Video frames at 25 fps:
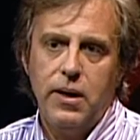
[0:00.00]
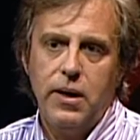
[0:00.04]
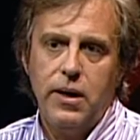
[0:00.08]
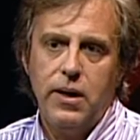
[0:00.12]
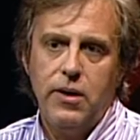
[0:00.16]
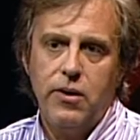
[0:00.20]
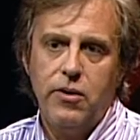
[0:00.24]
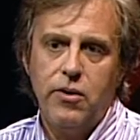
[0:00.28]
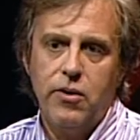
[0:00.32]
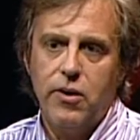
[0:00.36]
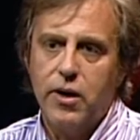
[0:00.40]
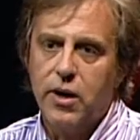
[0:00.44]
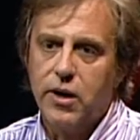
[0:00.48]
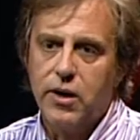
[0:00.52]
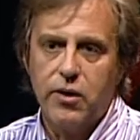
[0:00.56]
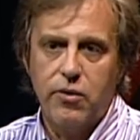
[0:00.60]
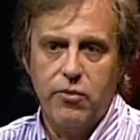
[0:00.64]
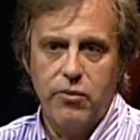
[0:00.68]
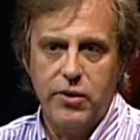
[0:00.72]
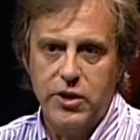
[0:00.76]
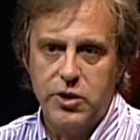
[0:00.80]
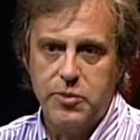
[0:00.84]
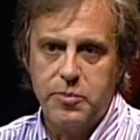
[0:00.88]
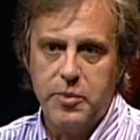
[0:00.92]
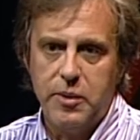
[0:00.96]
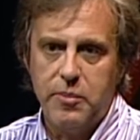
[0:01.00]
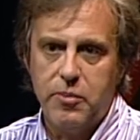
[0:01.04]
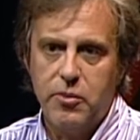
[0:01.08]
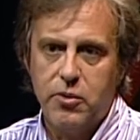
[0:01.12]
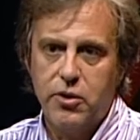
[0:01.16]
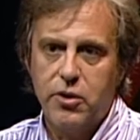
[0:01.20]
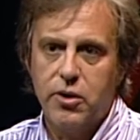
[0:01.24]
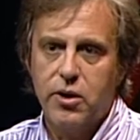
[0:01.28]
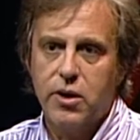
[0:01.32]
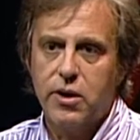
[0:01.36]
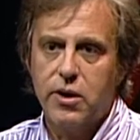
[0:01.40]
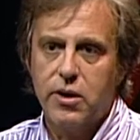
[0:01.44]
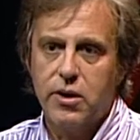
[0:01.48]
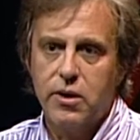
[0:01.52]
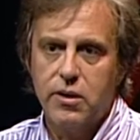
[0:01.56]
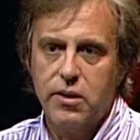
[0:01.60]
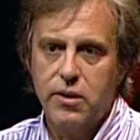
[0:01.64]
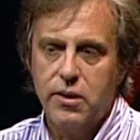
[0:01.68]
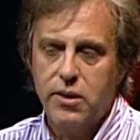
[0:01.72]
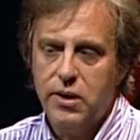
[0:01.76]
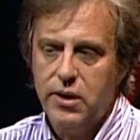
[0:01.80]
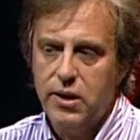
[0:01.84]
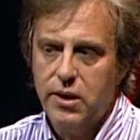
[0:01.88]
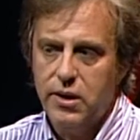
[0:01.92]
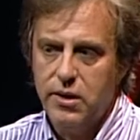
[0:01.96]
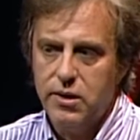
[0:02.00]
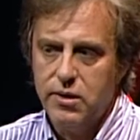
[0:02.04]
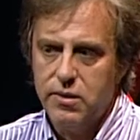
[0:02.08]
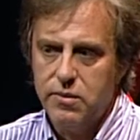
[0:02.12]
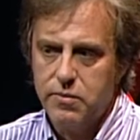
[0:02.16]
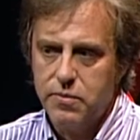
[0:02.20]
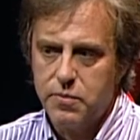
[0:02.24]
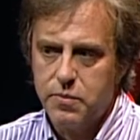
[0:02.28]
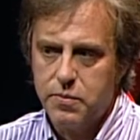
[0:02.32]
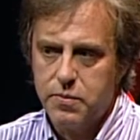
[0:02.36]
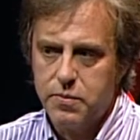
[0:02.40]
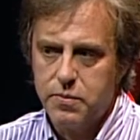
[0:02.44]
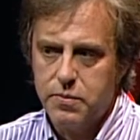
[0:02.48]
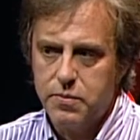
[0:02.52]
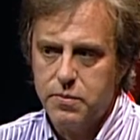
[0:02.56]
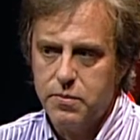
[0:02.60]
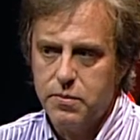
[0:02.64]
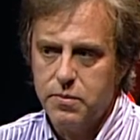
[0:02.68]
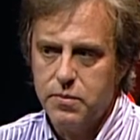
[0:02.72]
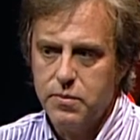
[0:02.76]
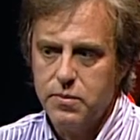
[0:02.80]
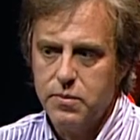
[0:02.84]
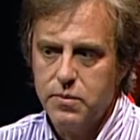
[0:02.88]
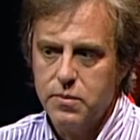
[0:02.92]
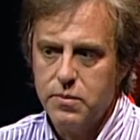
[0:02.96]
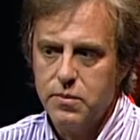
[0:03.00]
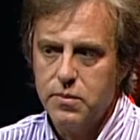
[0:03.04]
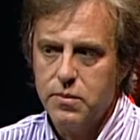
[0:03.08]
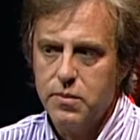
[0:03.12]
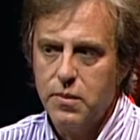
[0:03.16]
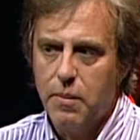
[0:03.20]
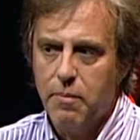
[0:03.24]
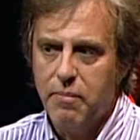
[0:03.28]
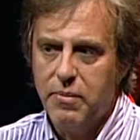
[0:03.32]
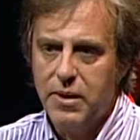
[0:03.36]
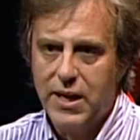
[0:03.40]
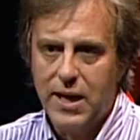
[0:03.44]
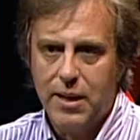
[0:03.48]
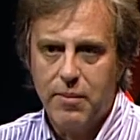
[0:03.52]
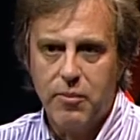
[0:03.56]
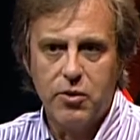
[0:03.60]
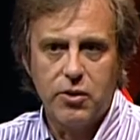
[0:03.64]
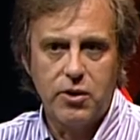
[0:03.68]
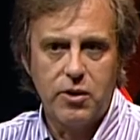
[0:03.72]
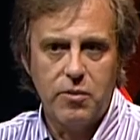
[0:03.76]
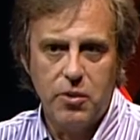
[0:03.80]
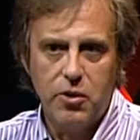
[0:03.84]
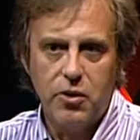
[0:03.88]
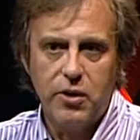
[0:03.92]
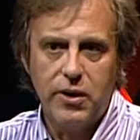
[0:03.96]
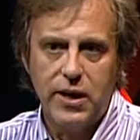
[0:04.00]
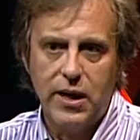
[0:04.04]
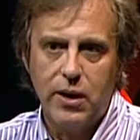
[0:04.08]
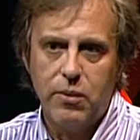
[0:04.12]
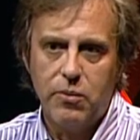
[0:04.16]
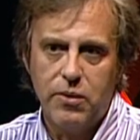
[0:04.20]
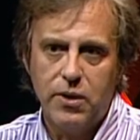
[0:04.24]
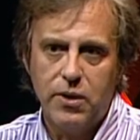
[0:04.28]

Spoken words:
you're not going to reach people. You're not going to be able to communicate with